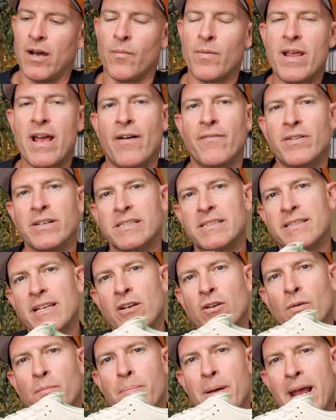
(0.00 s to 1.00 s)
We have a
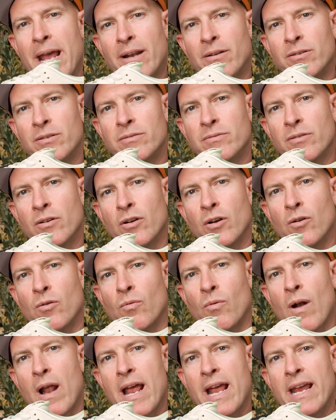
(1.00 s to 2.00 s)
single panel
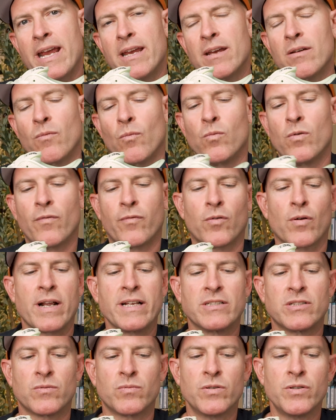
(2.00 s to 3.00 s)
gray, wolf
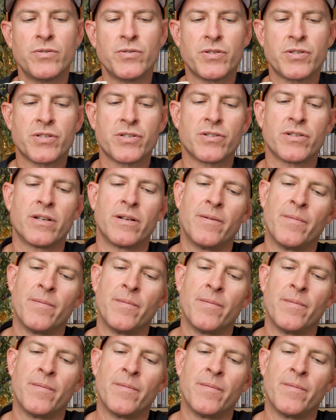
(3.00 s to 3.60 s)
gray swoosh.